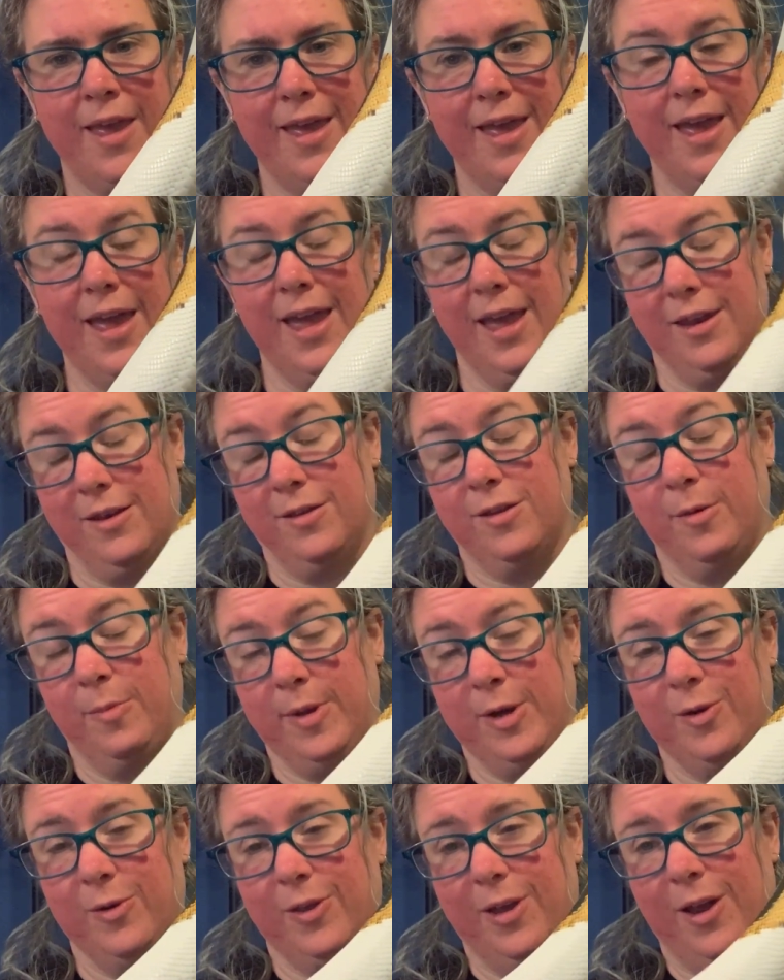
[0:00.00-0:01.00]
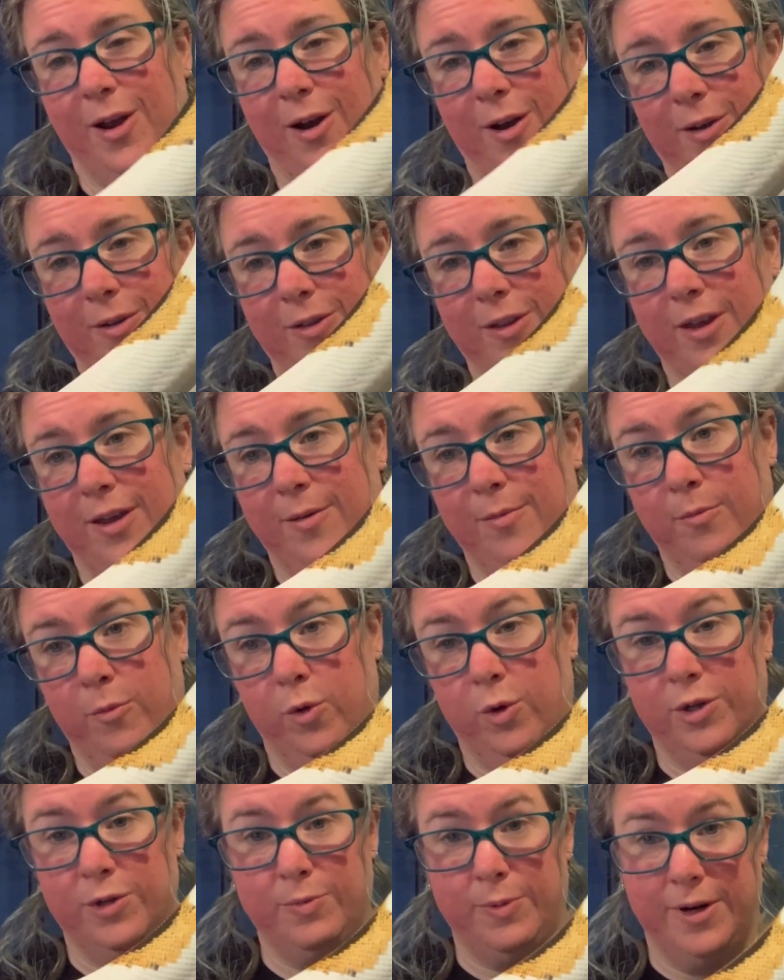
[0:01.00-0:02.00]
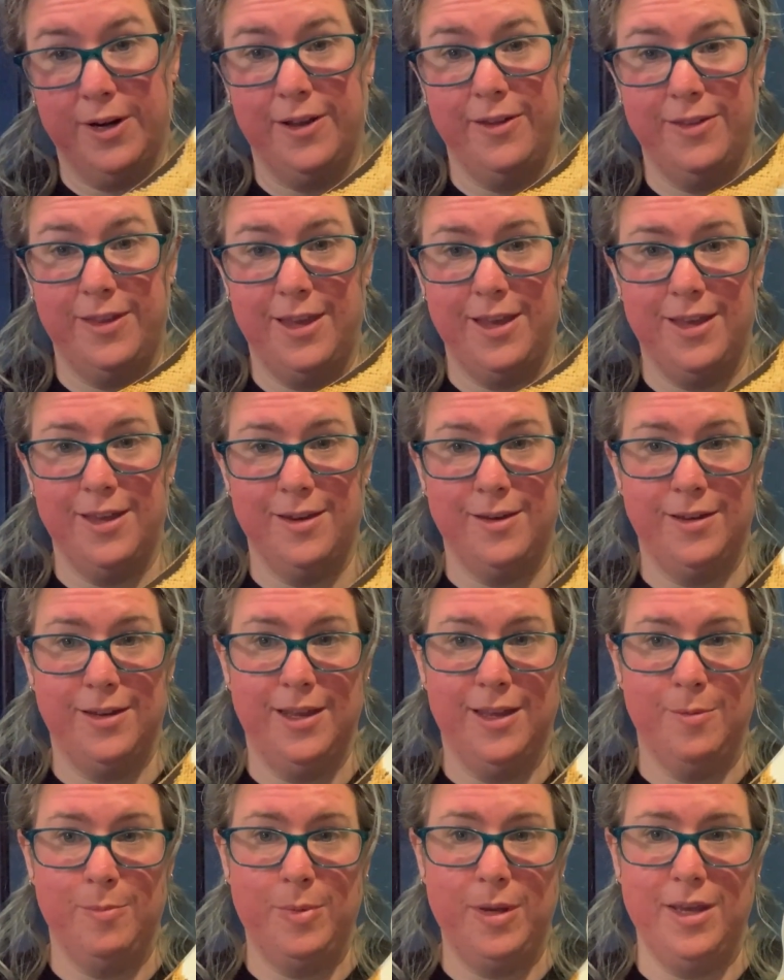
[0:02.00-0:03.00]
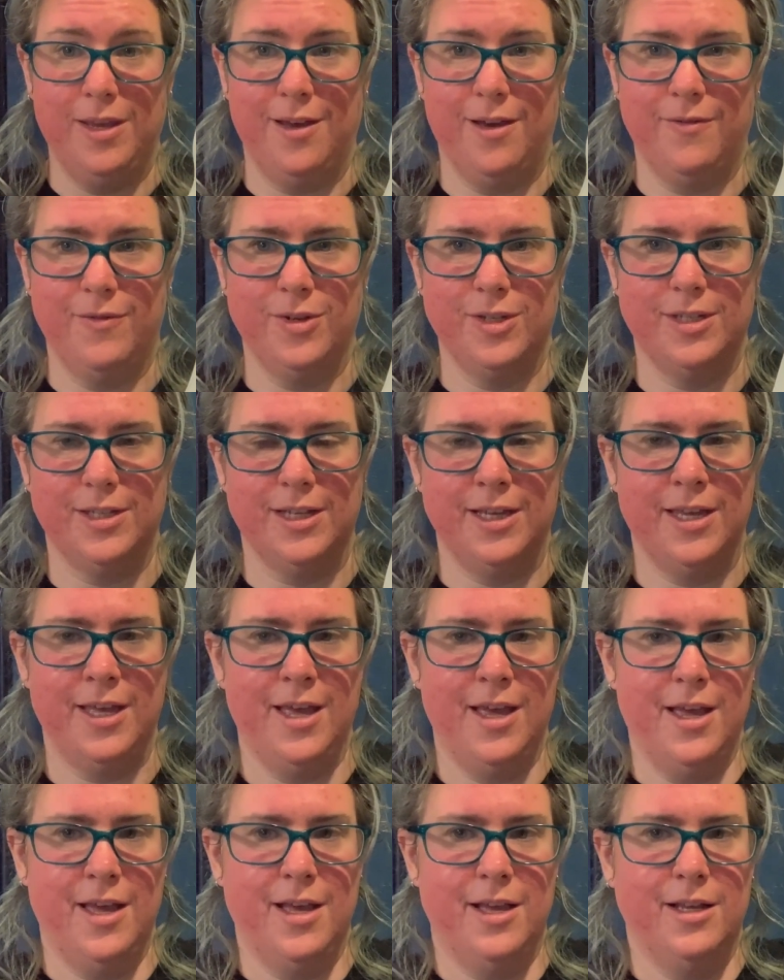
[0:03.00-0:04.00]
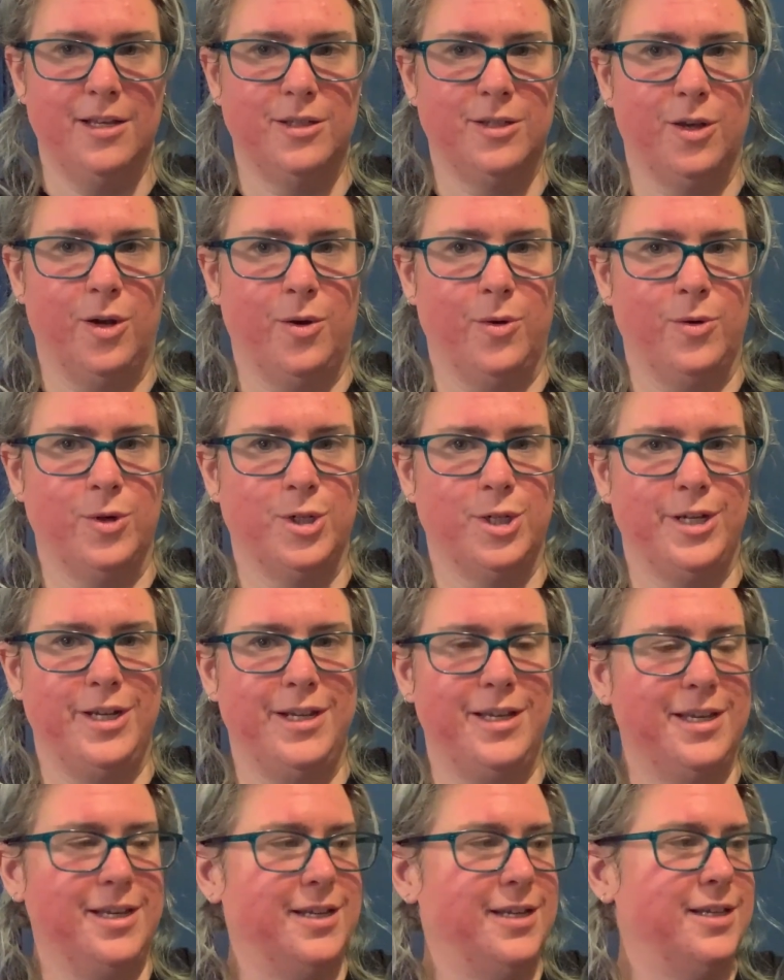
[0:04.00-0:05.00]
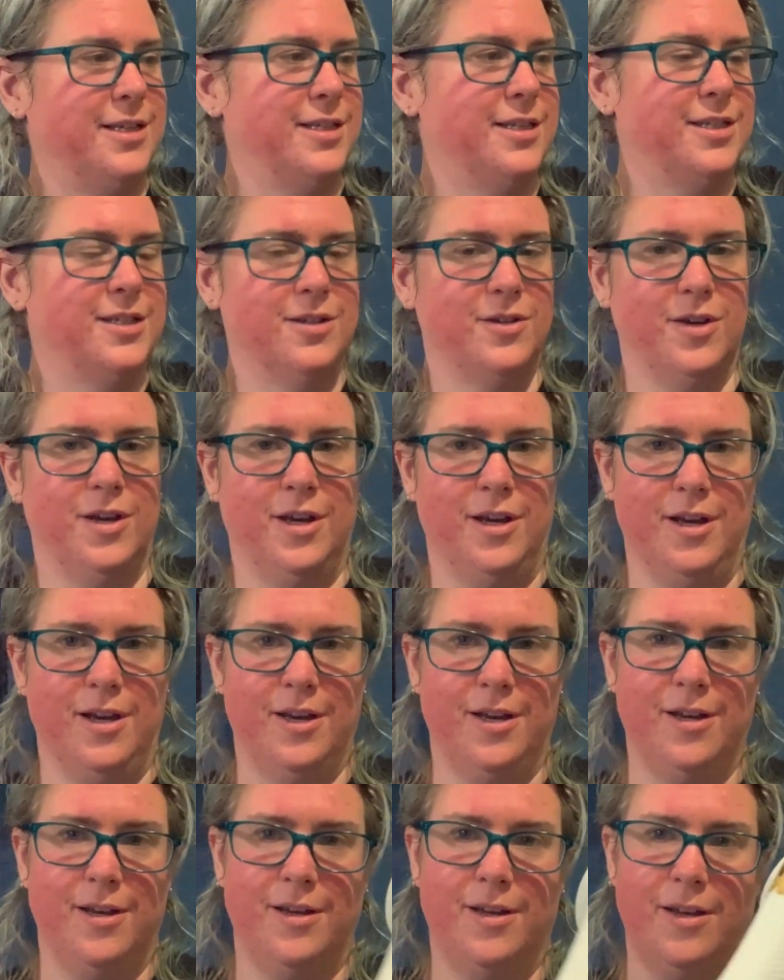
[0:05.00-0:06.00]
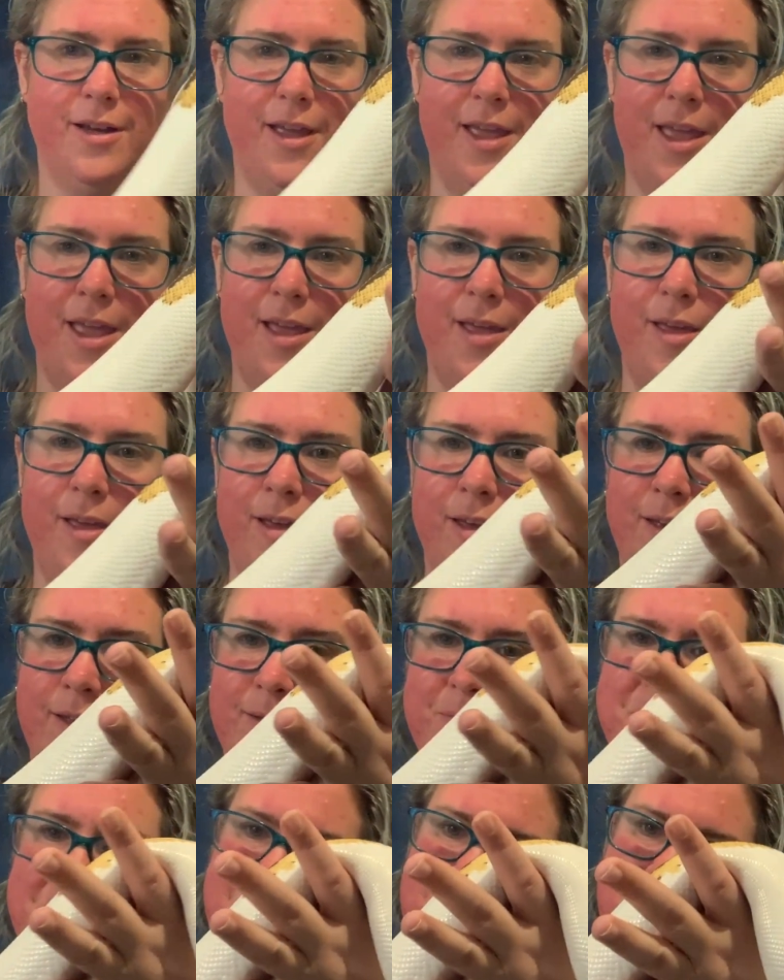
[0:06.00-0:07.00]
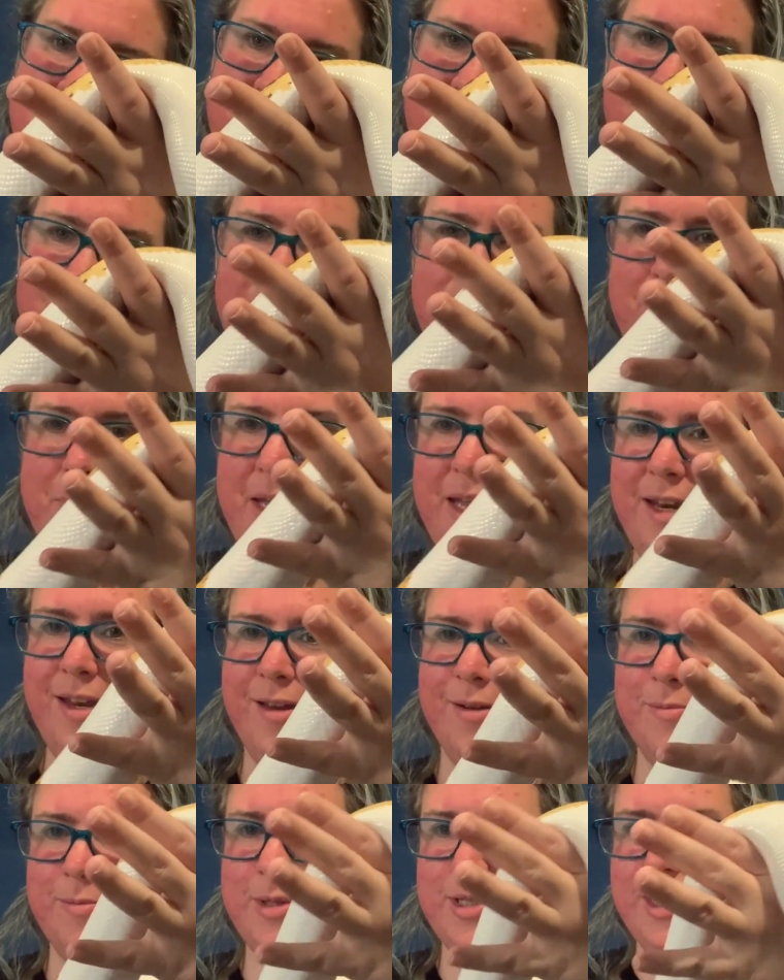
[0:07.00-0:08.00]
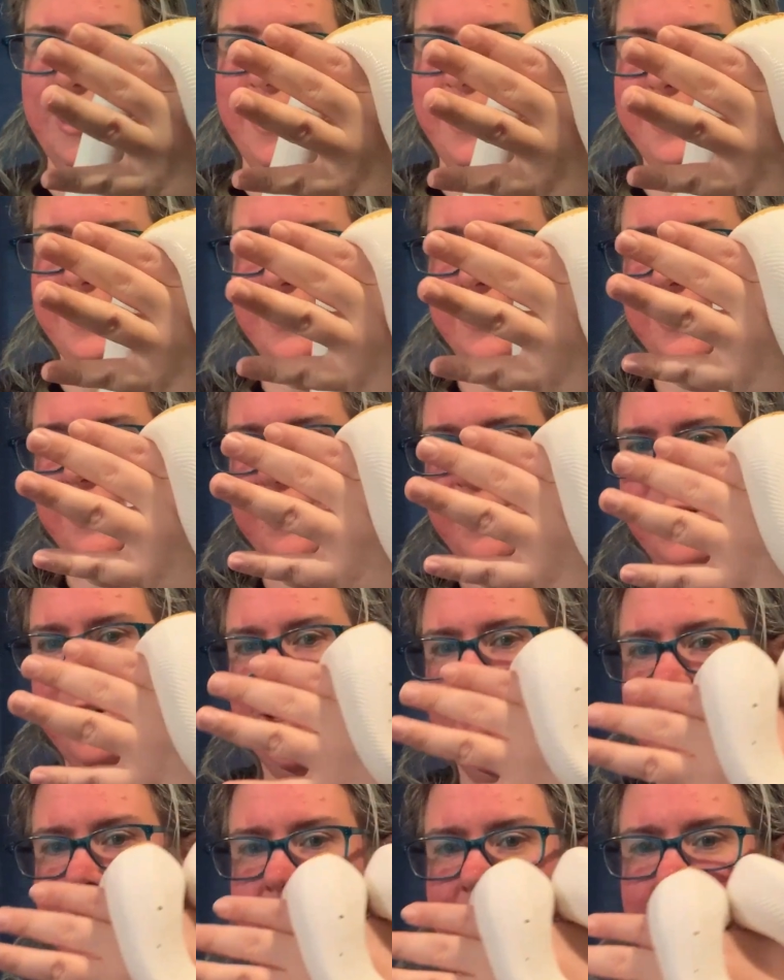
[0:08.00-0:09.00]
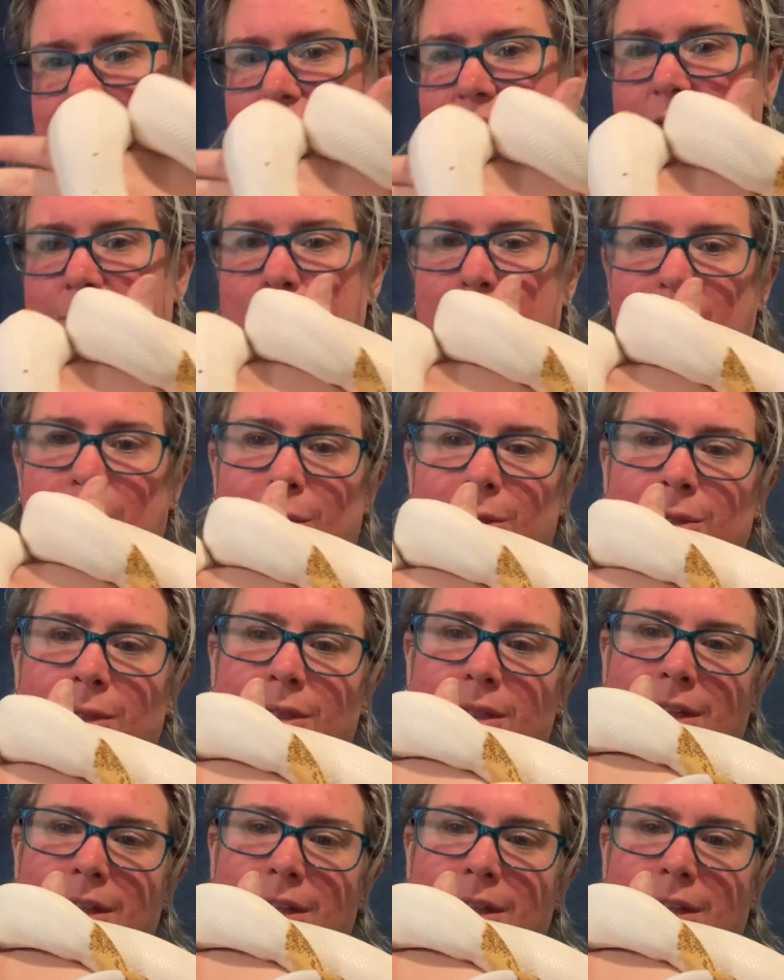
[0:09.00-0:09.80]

And the bigger they are, the more spread out they can be, obviously. So she is a medium size female.